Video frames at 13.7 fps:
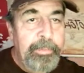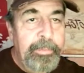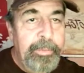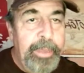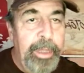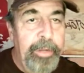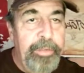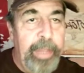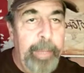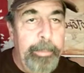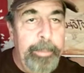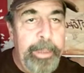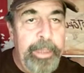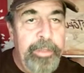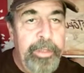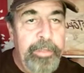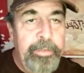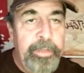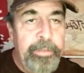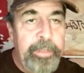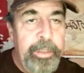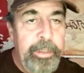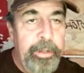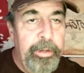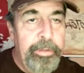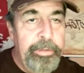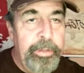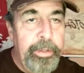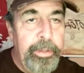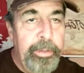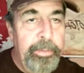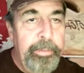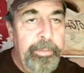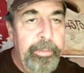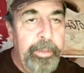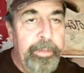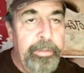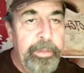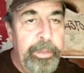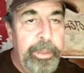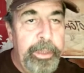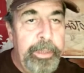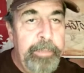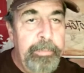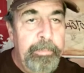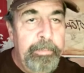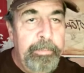There's that BT60 nose cone. Looks good.